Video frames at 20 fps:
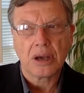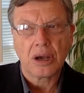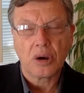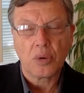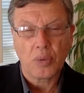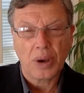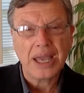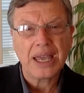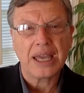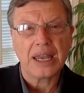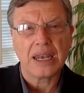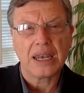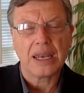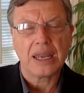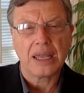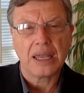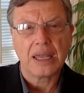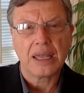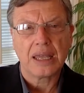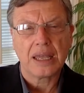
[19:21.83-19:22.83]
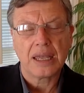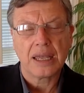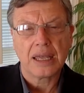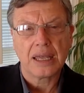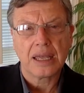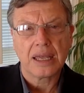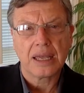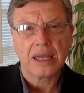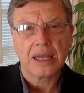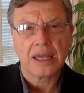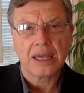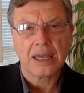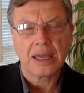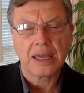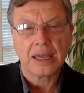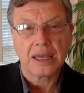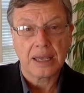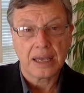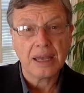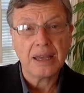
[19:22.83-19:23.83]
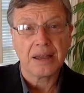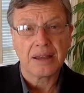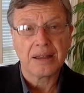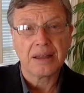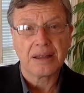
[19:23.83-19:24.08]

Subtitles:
awakened. Yeah.